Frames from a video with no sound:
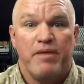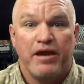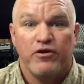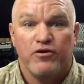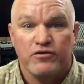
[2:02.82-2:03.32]

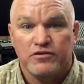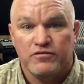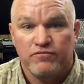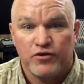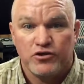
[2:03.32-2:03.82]

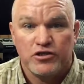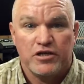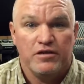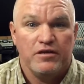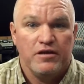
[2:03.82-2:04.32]
megahertz
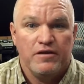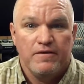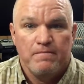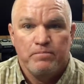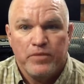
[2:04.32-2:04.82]
version.
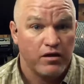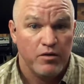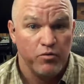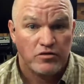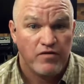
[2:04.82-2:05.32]

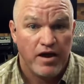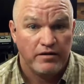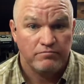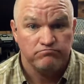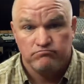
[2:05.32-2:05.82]
It works fine.
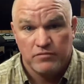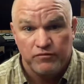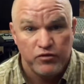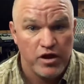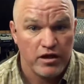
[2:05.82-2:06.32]

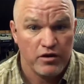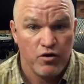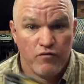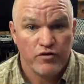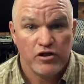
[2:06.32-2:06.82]
If you're not going
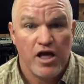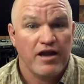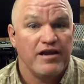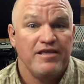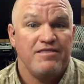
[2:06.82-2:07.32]
to
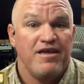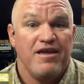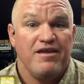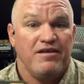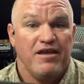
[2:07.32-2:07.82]
overclock
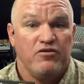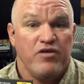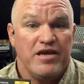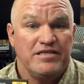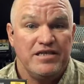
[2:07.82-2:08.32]
anything and get
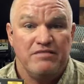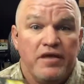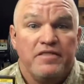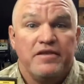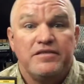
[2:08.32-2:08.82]
crazy,
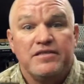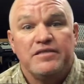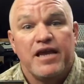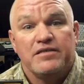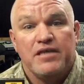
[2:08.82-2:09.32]
this
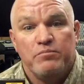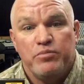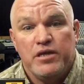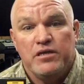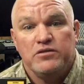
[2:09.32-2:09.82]
is
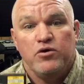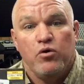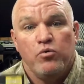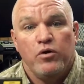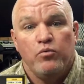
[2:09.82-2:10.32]
XMP, so
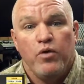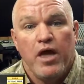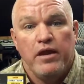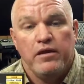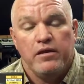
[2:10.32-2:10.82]
it will
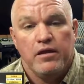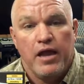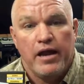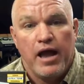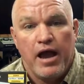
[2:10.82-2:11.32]
run
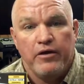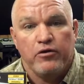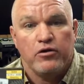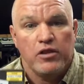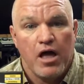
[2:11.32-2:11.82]
at a
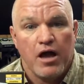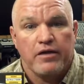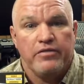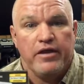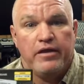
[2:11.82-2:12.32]
higher clock
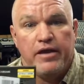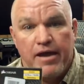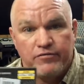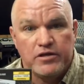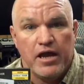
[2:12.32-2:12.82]
than
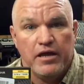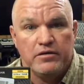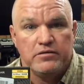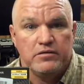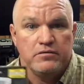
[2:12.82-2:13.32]

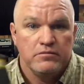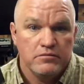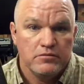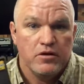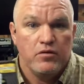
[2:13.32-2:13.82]
advertised,
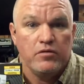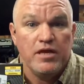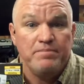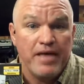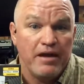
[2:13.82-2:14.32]
so
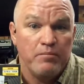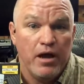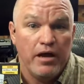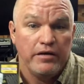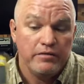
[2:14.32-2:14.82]
keep that in
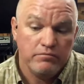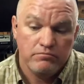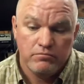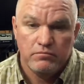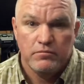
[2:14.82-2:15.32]
mind.
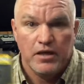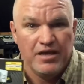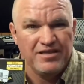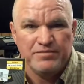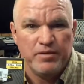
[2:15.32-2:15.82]

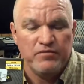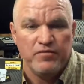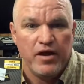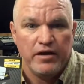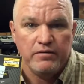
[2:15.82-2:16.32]
It's been
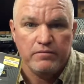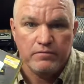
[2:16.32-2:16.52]
fine.